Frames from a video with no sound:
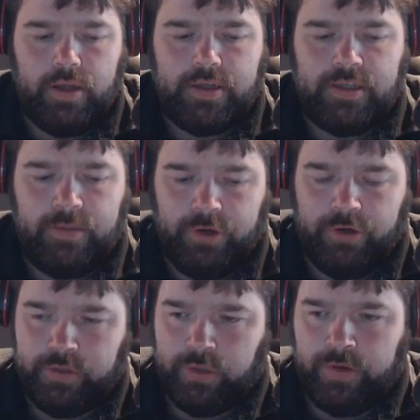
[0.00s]
someone
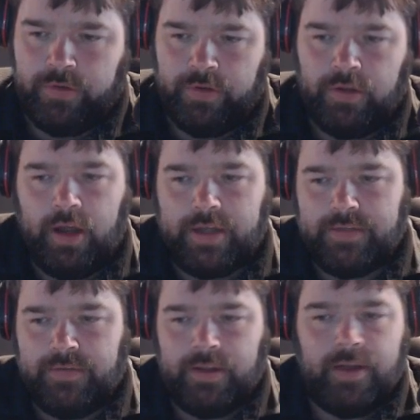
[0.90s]
who's going through the loss
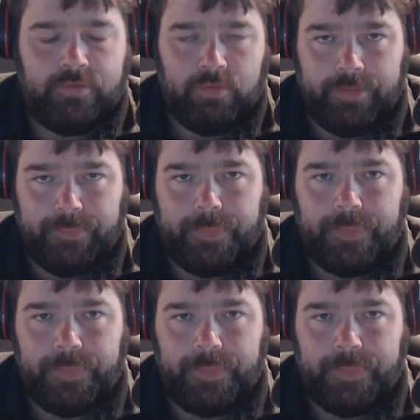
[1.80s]
of a loved one.